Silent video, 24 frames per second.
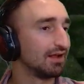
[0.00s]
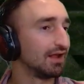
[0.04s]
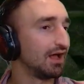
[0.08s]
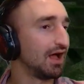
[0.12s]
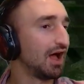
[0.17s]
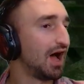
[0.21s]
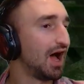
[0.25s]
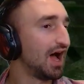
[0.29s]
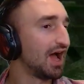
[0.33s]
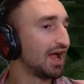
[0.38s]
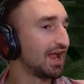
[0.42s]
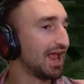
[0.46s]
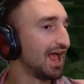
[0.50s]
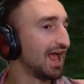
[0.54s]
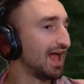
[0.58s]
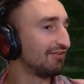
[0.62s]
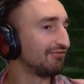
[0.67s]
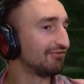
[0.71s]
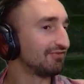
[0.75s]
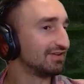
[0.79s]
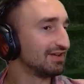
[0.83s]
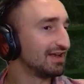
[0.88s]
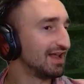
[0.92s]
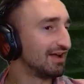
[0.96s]
I
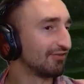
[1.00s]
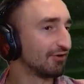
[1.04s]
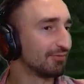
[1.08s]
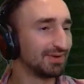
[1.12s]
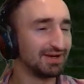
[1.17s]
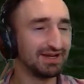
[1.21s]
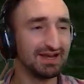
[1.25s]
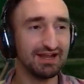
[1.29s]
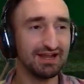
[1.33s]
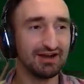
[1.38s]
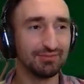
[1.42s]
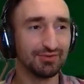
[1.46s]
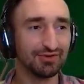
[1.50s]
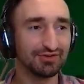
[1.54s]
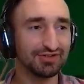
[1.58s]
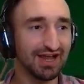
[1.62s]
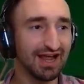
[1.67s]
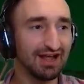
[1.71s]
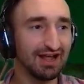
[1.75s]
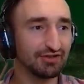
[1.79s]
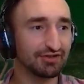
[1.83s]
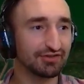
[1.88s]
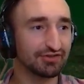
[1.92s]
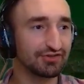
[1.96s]
have never been to
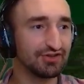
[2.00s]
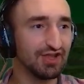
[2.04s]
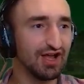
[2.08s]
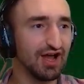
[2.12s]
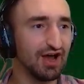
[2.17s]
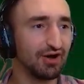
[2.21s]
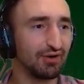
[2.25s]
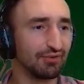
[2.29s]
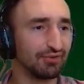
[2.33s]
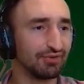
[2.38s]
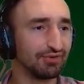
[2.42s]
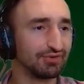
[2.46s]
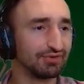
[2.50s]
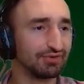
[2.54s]
Immortallis. No.